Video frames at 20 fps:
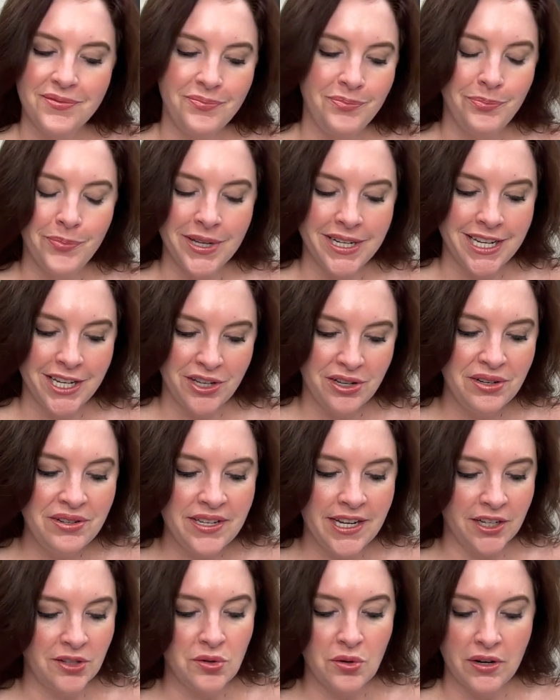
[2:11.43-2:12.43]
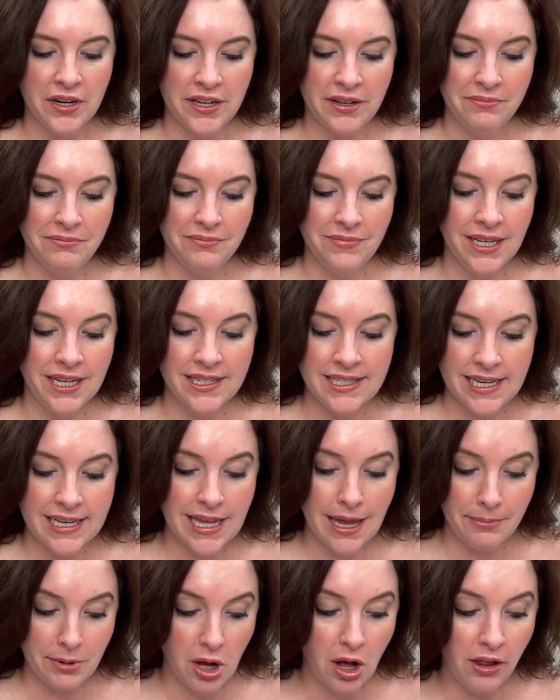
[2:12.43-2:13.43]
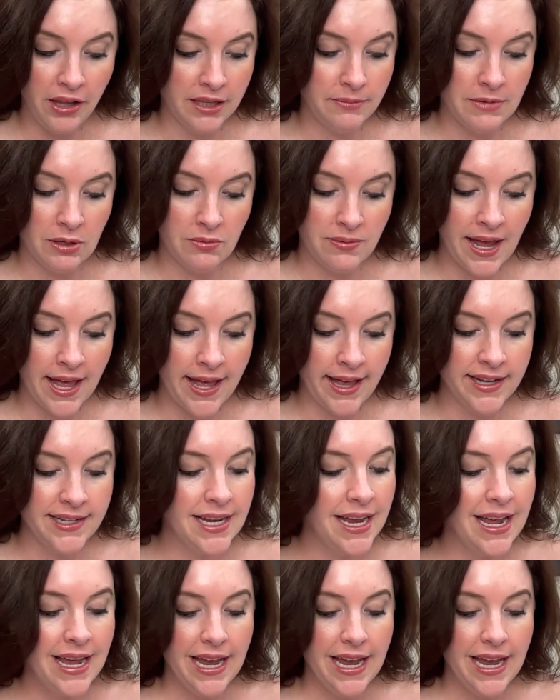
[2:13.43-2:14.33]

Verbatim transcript: But I couldn't ignore him because he kept calling me Red,